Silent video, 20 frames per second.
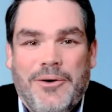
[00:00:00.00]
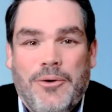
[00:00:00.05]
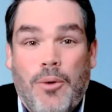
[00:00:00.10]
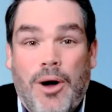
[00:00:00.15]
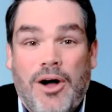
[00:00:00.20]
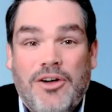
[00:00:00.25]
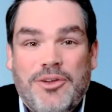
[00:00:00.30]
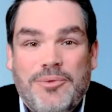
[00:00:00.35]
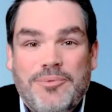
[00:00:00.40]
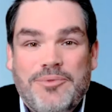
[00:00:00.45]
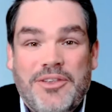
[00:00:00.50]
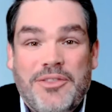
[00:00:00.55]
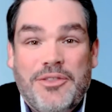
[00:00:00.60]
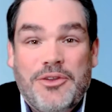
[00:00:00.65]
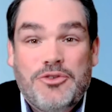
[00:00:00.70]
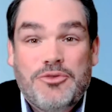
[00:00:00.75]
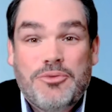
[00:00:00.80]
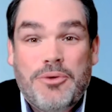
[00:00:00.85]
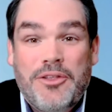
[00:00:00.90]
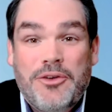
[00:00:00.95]
Welcome to
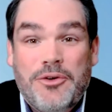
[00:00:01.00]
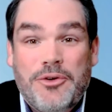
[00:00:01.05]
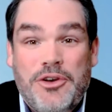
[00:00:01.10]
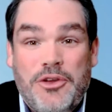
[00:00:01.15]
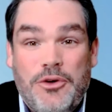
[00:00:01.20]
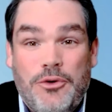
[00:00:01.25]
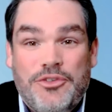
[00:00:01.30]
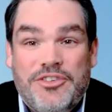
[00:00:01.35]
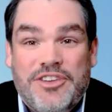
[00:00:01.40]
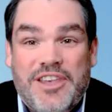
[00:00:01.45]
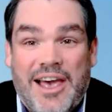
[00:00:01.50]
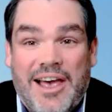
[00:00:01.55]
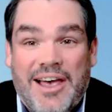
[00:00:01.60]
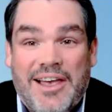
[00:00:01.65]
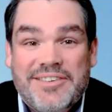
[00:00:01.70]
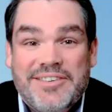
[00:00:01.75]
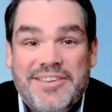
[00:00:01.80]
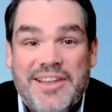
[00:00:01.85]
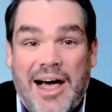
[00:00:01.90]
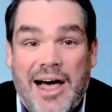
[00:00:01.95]
the Driller
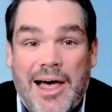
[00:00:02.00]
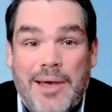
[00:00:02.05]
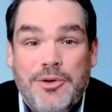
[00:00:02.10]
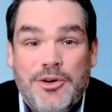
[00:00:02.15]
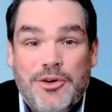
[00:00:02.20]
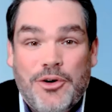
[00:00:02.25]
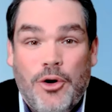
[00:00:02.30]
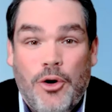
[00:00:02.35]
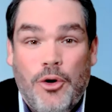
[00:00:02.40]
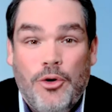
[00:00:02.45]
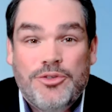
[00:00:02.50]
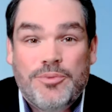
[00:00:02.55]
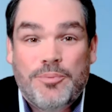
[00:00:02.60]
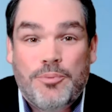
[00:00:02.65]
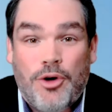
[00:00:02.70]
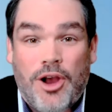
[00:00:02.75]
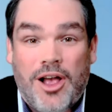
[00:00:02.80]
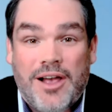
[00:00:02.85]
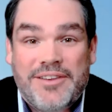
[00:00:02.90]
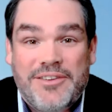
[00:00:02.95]
Newscast. I'm your host,
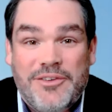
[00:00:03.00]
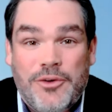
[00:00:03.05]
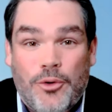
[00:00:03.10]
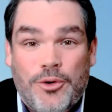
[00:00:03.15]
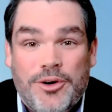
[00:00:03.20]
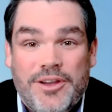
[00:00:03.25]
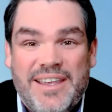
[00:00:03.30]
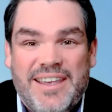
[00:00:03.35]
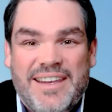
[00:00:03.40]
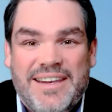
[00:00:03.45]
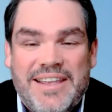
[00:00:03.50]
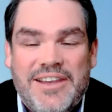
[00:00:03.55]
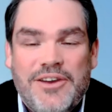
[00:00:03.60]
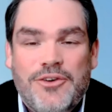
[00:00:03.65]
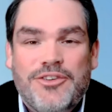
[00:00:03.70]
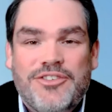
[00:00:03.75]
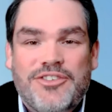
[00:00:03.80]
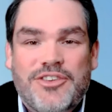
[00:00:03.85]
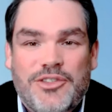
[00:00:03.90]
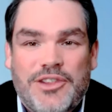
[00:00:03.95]
Brock Yorty, and
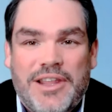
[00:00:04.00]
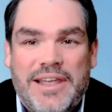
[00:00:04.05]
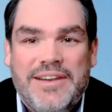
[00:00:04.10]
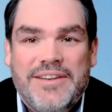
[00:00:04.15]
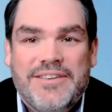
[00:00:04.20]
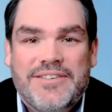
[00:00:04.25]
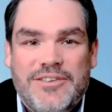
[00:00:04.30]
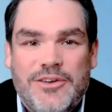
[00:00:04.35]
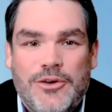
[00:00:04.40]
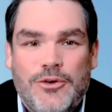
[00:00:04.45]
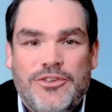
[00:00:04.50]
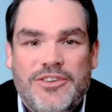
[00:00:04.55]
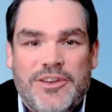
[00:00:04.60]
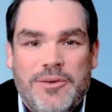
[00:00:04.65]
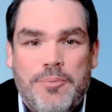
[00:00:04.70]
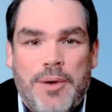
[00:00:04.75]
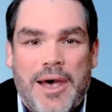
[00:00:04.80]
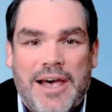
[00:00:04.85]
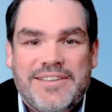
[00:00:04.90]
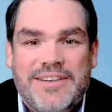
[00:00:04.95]
here's the latest news
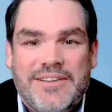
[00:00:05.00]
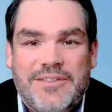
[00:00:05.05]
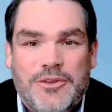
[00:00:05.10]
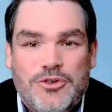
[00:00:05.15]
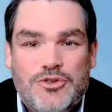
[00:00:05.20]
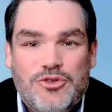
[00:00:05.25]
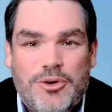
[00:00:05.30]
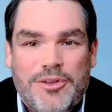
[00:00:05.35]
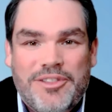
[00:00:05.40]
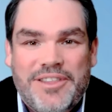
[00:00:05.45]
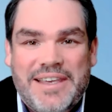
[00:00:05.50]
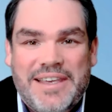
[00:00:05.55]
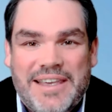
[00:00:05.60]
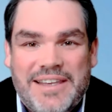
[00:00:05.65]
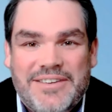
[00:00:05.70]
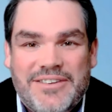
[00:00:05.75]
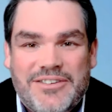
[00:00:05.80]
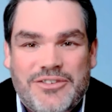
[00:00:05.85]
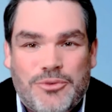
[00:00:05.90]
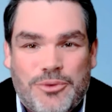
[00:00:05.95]
impacting the drilling
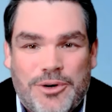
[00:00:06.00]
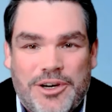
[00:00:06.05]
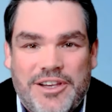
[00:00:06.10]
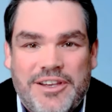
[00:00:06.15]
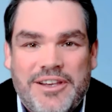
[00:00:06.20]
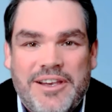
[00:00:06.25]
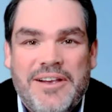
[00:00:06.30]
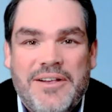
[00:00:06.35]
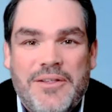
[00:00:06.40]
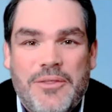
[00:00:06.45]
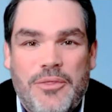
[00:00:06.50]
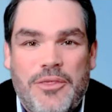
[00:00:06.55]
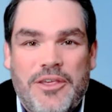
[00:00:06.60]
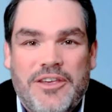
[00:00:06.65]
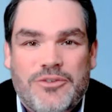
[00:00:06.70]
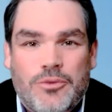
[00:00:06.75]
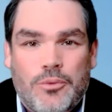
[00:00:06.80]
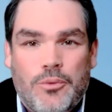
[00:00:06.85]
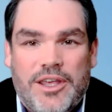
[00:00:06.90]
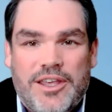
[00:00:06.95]
industry
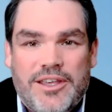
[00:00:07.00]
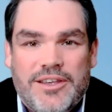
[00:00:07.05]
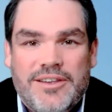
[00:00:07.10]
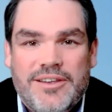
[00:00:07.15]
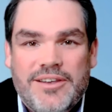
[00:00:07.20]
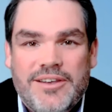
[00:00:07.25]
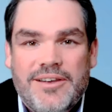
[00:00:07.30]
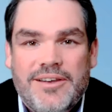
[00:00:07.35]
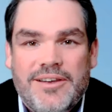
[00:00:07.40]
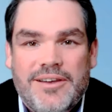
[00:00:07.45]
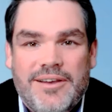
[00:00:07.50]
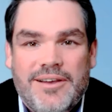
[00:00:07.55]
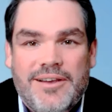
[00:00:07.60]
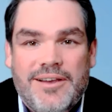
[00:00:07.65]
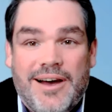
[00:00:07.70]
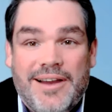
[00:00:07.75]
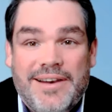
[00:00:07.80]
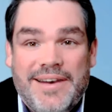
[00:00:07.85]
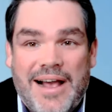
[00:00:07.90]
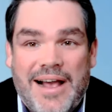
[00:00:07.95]
this week.
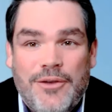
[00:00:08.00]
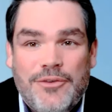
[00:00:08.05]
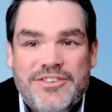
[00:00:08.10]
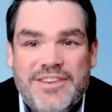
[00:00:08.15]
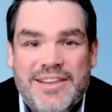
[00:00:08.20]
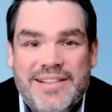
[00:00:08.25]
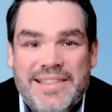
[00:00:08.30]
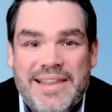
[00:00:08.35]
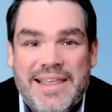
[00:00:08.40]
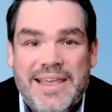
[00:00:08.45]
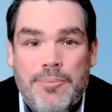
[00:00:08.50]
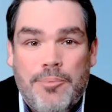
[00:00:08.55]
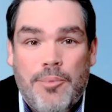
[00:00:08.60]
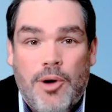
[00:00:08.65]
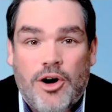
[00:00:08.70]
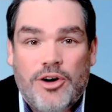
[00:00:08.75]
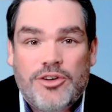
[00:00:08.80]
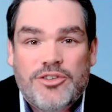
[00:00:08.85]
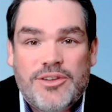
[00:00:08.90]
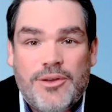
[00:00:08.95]
Announced in late
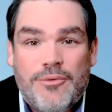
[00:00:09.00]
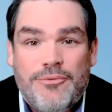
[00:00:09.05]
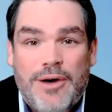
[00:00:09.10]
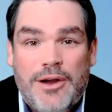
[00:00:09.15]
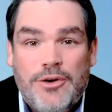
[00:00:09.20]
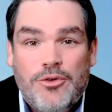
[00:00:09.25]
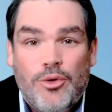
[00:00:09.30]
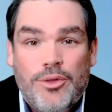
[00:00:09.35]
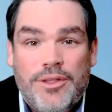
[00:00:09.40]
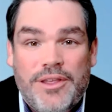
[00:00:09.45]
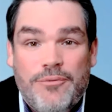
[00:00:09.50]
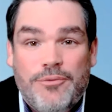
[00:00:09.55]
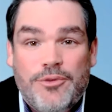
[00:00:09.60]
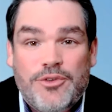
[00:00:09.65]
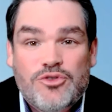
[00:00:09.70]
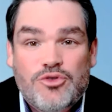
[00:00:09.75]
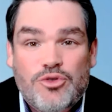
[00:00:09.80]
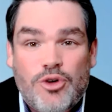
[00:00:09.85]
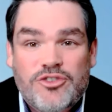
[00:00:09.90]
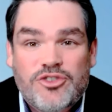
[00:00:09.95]
March, the federal
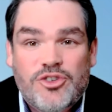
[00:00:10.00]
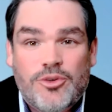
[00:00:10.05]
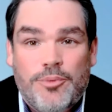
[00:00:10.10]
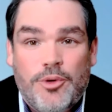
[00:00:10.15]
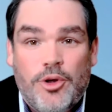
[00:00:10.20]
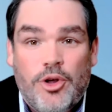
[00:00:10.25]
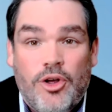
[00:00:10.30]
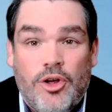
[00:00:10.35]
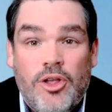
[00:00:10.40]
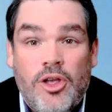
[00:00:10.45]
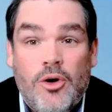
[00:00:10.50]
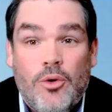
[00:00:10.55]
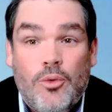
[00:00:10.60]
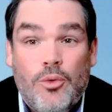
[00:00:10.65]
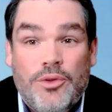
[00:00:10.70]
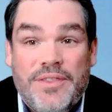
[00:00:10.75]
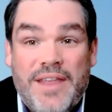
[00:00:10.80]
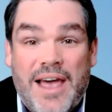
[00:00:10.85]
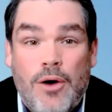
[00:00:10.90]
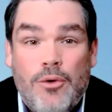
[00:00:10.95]
infrastructure bill
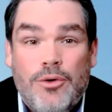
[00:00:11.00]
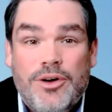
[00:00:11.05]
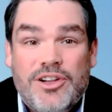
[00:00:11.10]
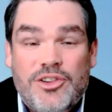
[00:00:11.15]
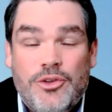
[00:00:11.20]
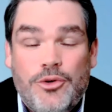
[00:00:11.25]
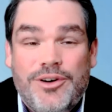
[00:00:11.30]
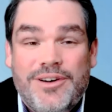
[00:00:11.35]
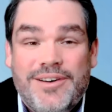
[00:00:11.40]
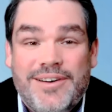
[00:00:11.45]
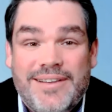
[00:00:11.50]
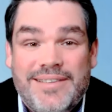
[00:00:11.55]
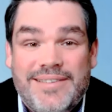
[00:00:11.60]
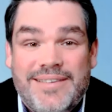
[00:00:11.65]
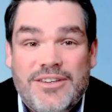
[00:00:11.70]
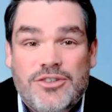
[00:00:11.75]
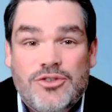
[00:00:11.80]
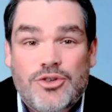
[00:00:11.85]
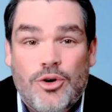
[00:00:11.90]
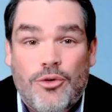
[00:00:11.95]
will now include an
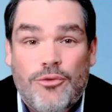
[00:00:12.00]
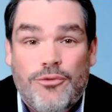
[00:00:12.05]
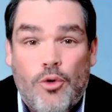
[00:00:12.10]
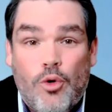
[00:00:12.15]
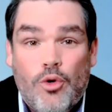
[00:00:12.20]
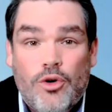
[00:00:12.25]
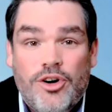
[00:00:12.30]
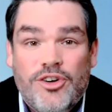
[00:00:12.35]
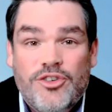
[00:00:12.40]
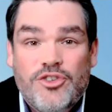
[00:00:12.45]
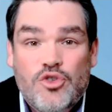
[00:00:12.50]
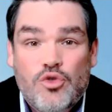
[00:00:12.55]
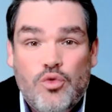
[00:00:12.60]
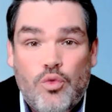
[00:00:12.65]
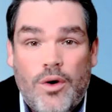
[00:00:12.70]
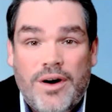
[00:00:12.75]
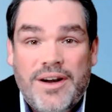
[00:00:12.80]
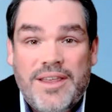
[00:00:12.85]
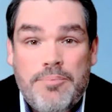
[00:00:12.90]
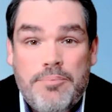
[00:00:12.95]
additional
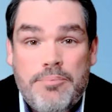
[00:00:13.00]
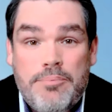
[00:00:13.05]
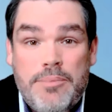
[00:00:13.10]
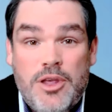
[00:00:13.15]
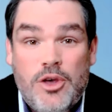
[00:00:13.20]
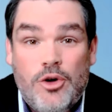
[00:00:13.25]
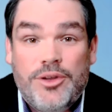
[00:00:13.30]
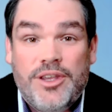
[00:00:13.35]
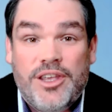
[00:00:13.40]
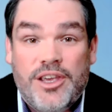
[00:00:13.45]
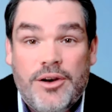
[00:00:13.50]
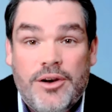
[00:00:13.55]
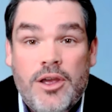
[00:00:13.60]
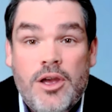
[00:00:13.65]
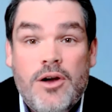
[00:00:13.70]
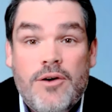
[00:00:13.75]
$420 million